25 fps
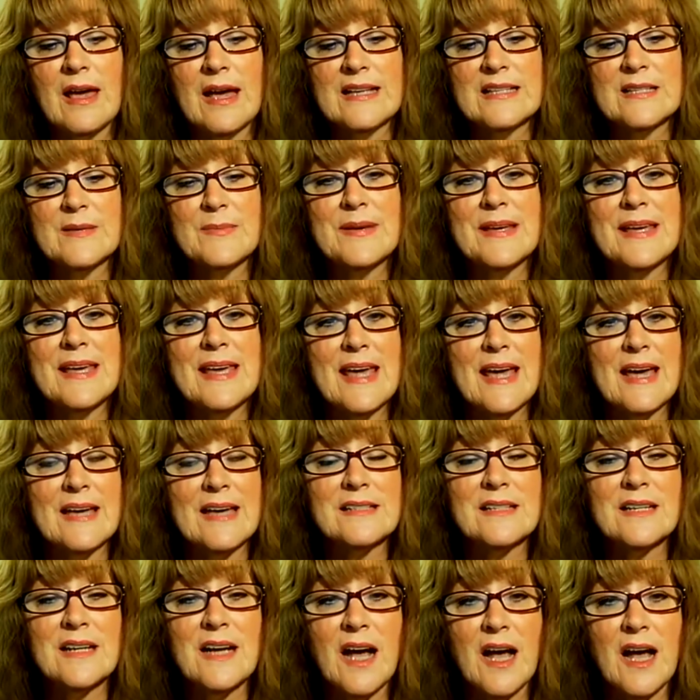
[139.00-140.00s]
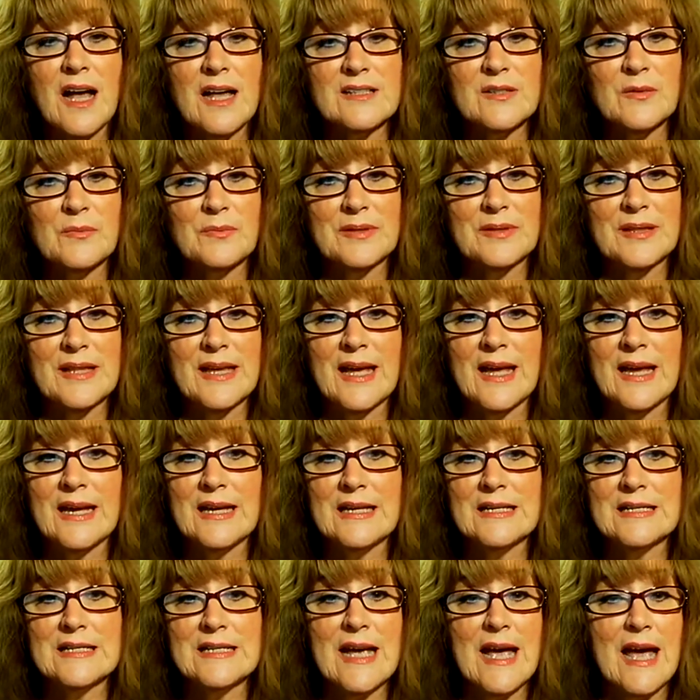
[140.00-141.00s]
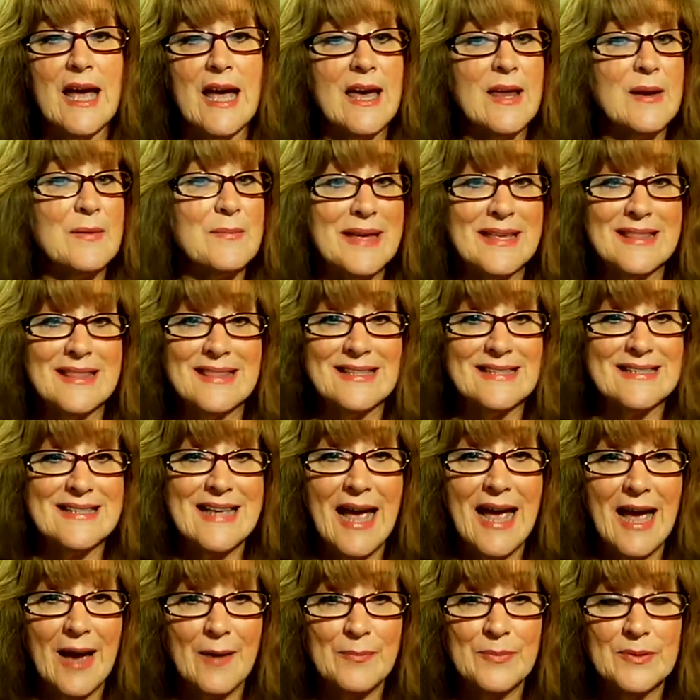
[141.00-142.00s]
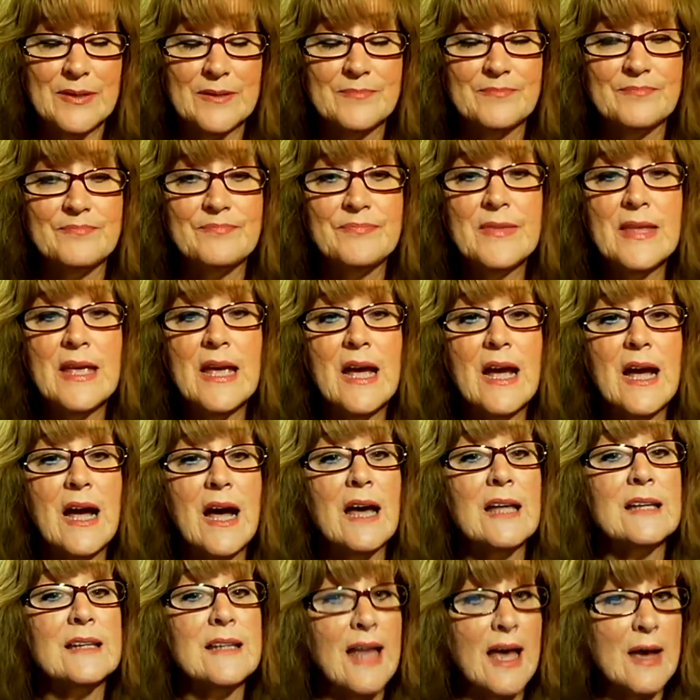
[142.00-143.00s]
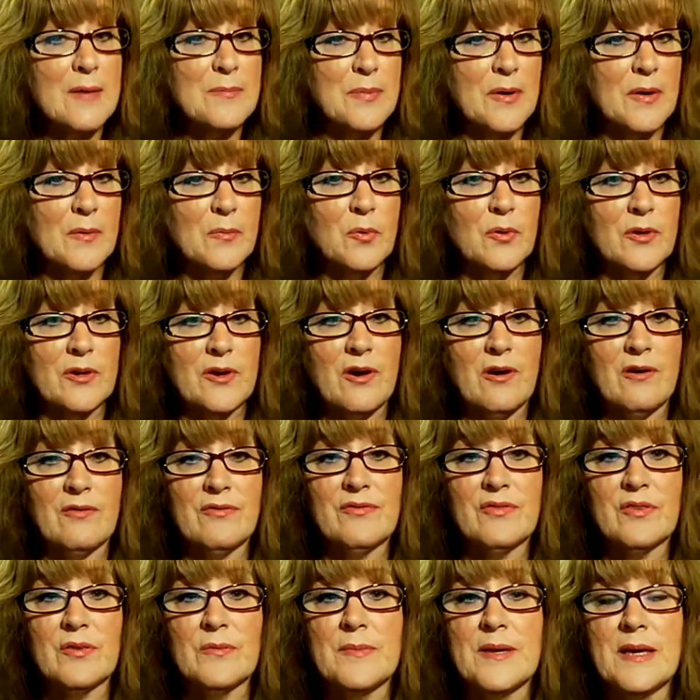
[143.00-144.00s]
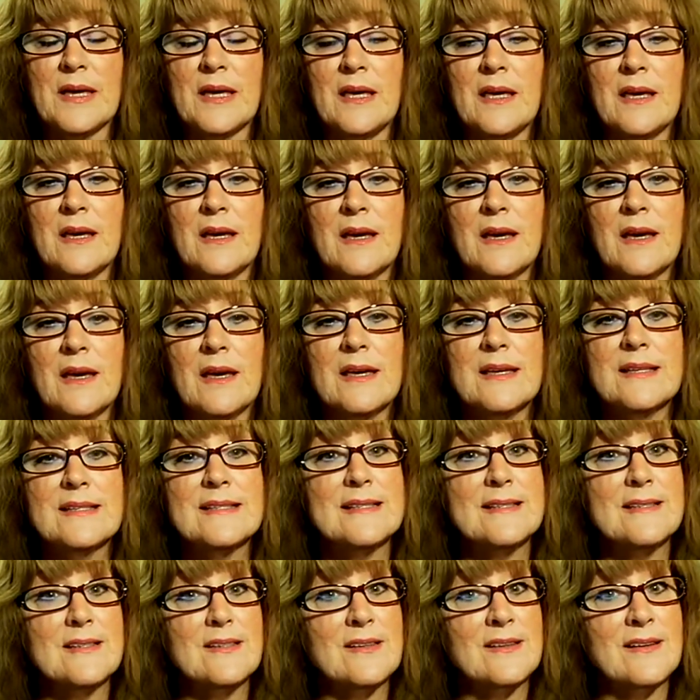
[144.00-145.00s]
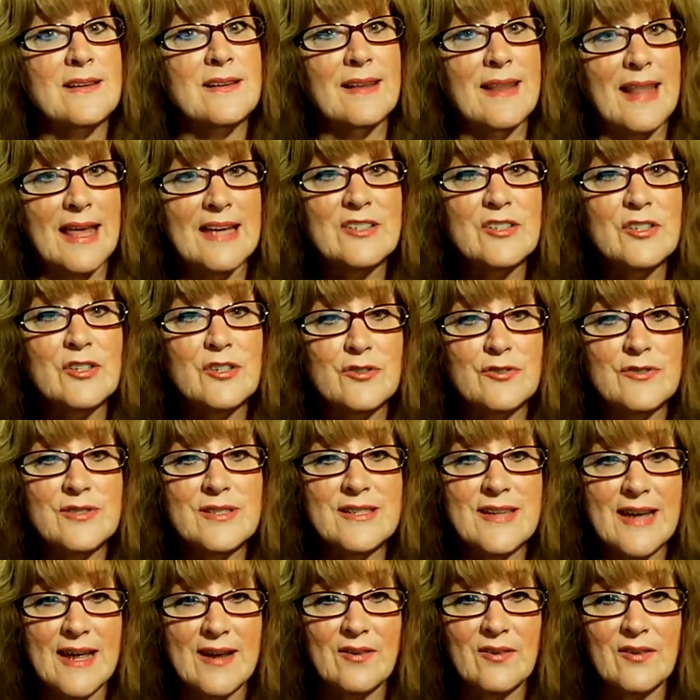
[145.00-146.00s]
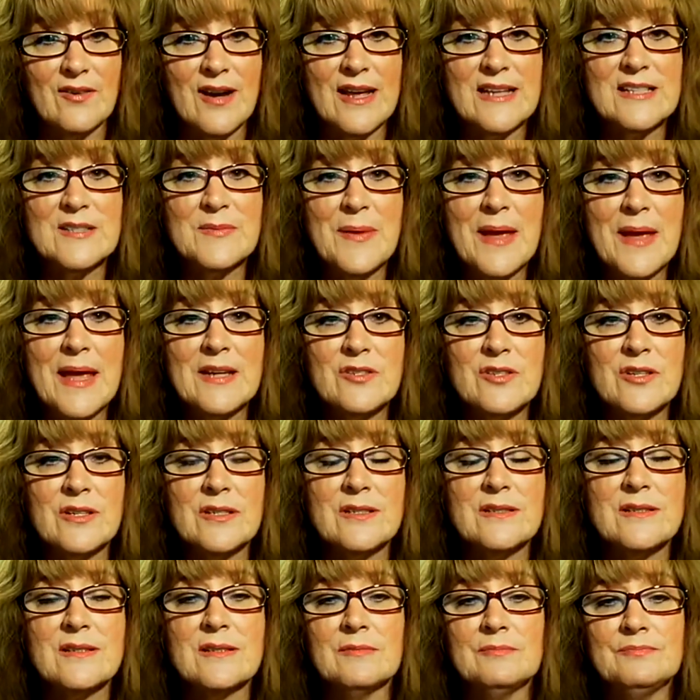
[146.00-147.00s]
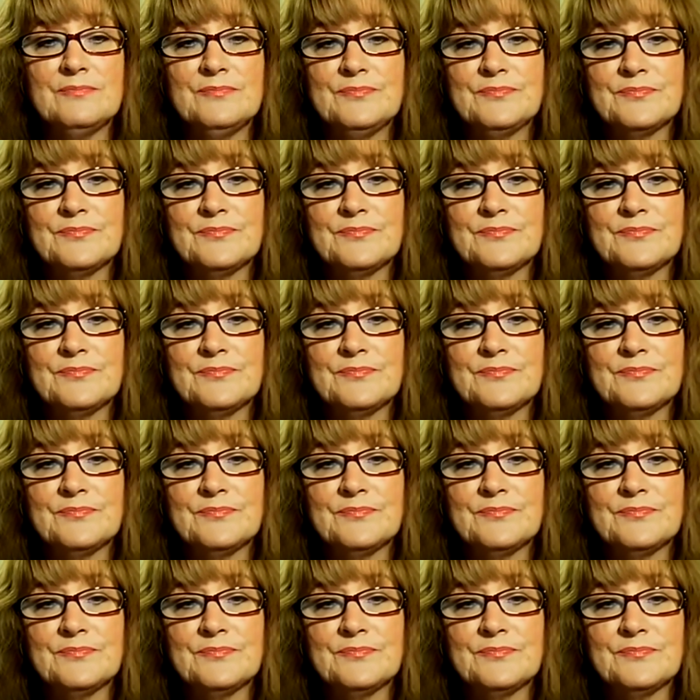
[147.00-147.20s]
As I began to contemplate how to make this happen, a light bulb went off for me. Let's use standardized patients.